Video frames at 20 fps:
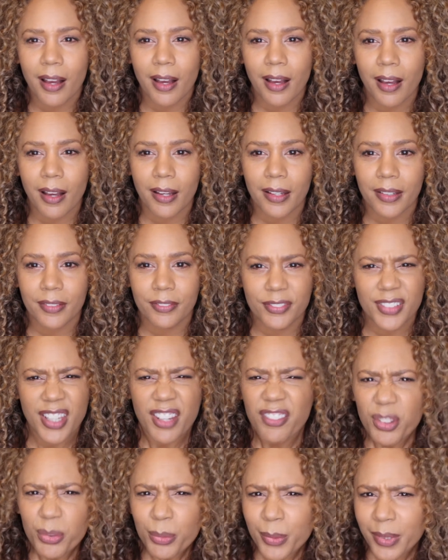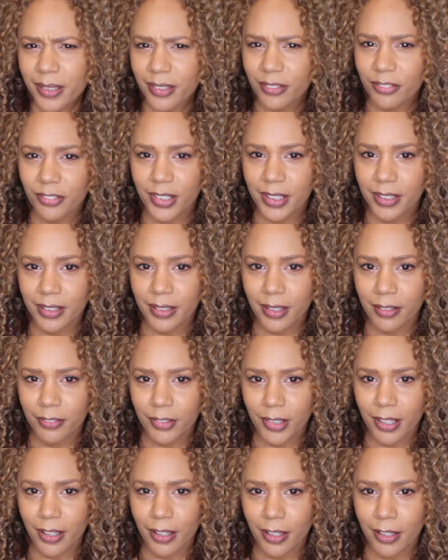I've never really fit in
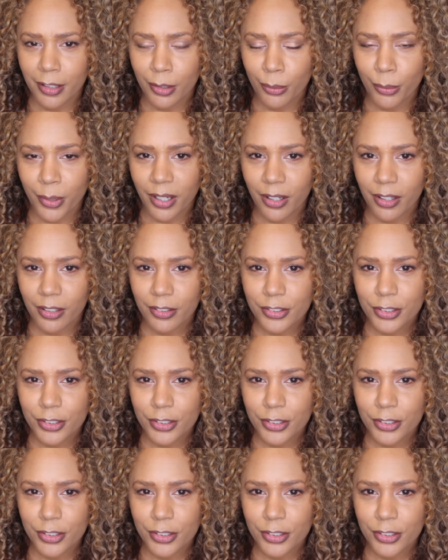anywhere.